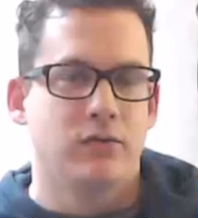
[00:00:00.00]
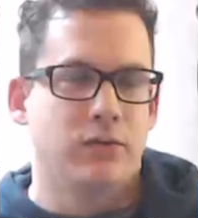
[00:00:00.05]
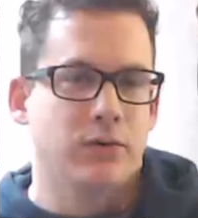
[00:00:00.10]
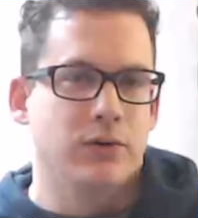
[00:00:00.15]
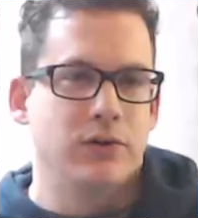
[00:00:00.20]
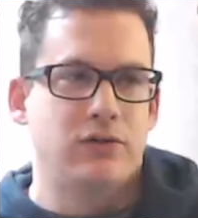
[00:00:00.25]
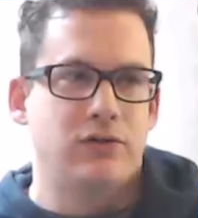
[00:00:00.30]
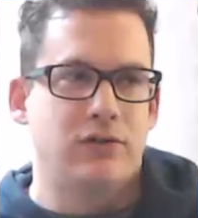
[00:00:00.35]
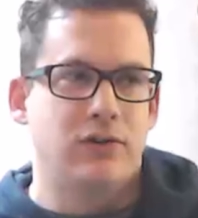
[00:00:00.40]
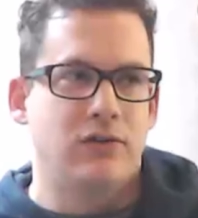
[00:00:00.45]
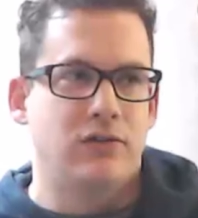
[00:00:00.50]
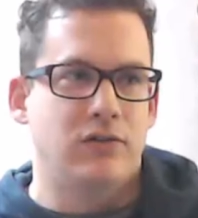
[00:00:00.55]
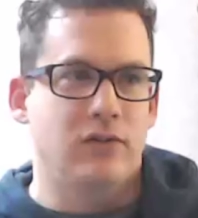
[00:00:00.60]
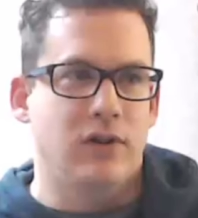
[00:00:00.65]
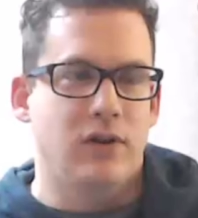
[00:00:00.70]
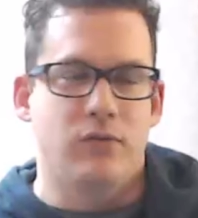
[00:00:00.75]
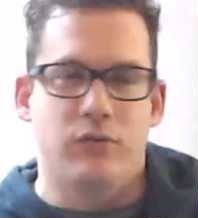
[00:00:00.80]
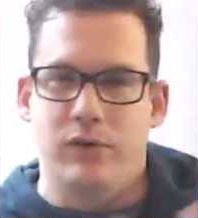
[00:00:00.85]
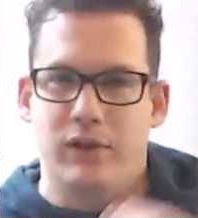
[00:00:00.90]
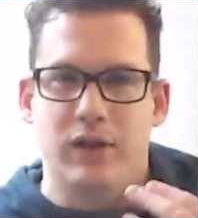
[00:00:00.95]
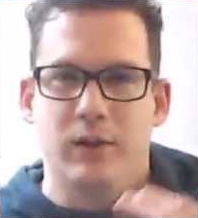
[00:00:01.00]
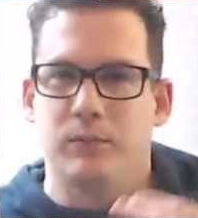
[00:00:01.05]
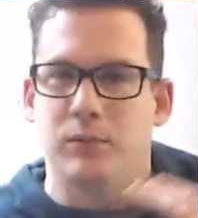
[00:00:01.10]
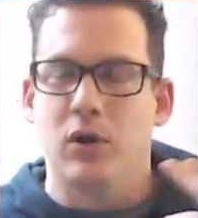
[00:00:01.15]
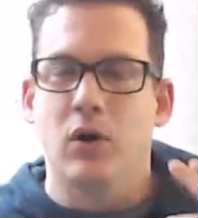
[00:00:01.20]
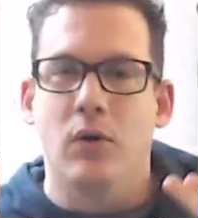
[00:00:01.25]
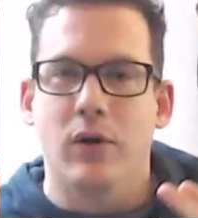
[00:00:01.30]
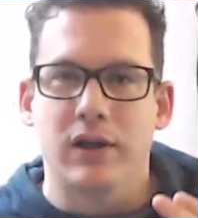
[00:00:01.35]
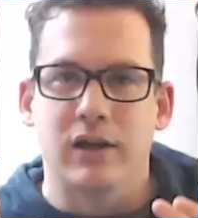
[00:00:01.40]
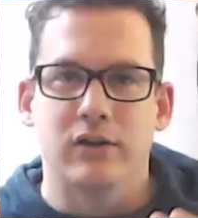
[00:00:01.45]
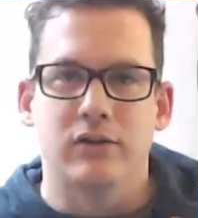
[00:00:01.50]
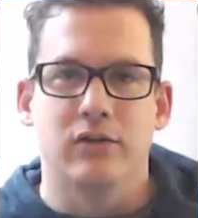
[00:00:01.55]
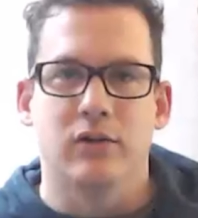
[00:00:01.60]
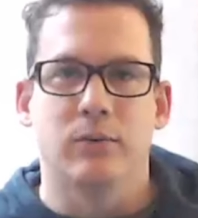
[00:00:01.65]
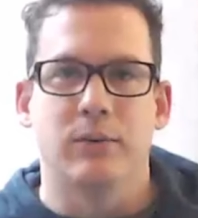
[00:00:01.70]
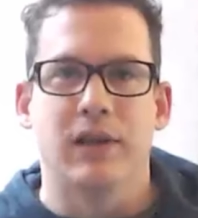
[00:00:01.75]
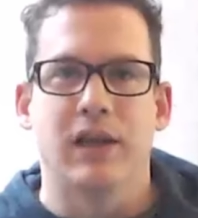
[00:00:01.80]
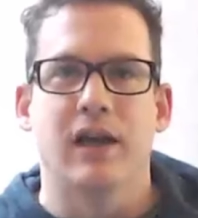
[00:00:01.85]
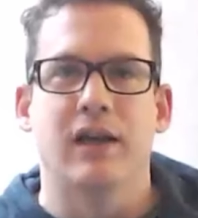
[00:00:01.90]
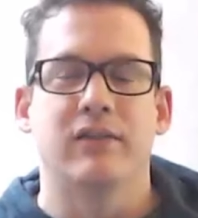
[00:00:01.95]
For instance, if we kept going
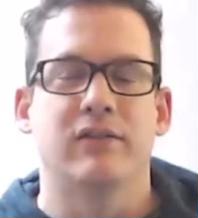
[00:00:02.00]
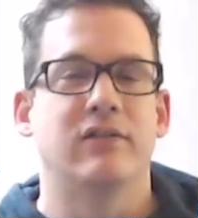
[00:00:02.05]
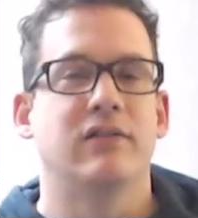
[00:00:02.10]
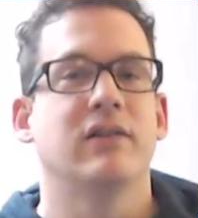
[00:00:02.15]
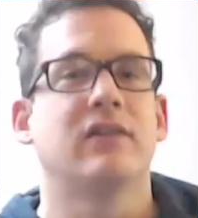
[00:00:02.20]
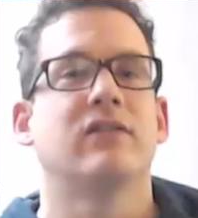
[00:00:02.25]
until we had